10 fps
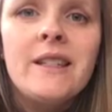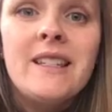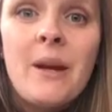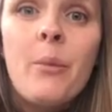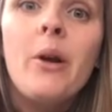is
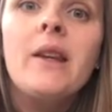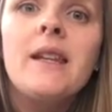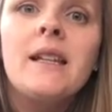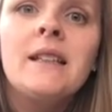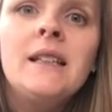deep
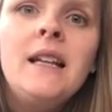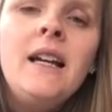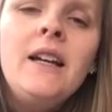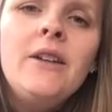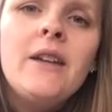breathing.
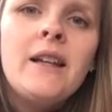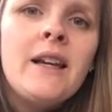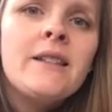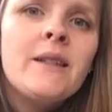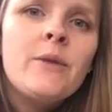You can
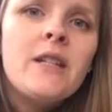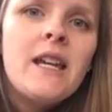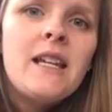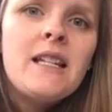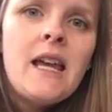ask them to
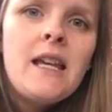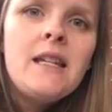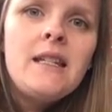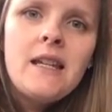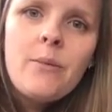take
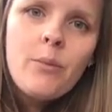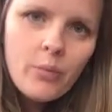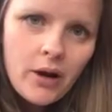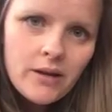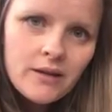10 deep
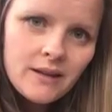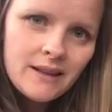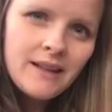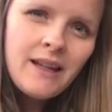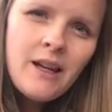
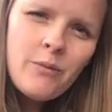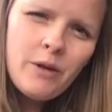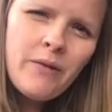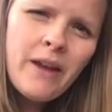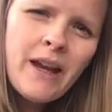breaths.
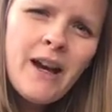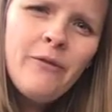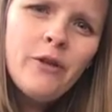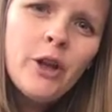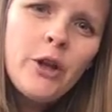But if they
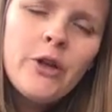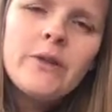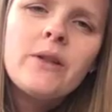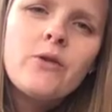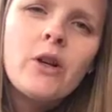can't follow those
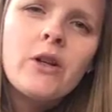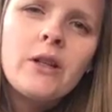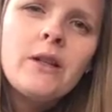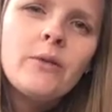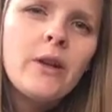
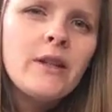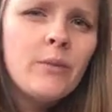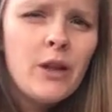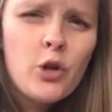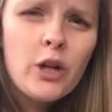instructions, or that's a
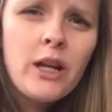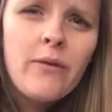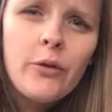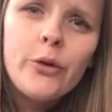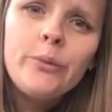bit tricky
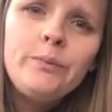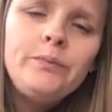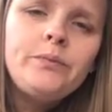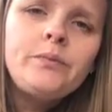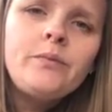for them,
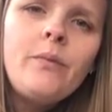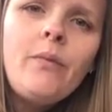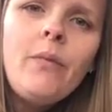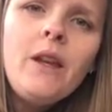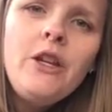
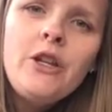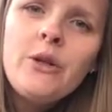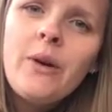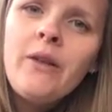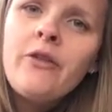you can
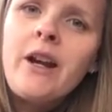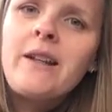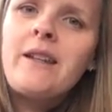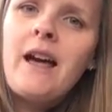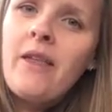do other
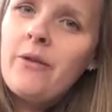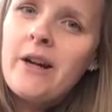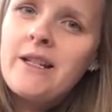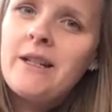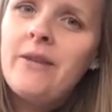
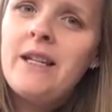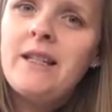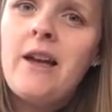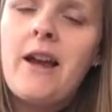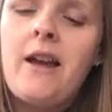
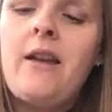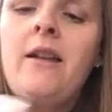activities like